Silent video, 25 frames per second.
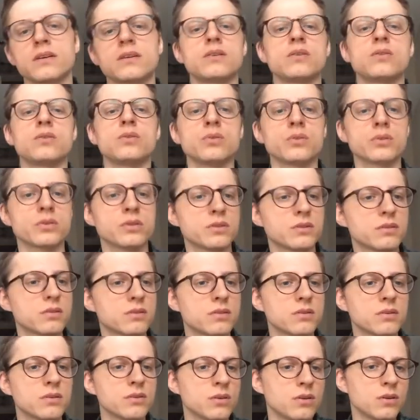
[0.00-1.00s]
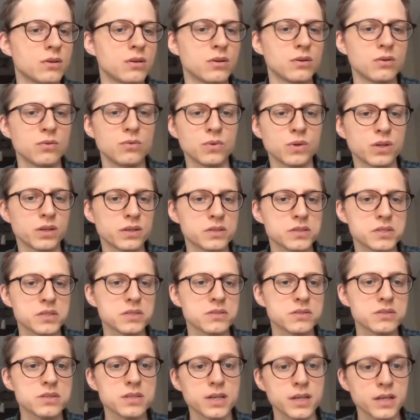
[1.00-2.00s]
looked what is
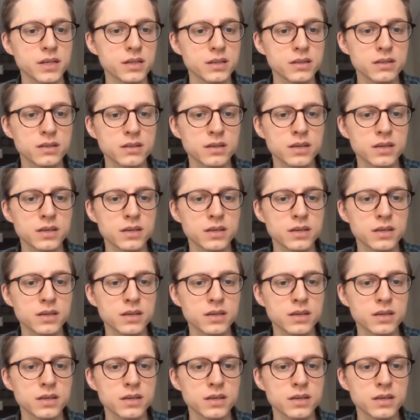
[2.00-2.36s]
inside.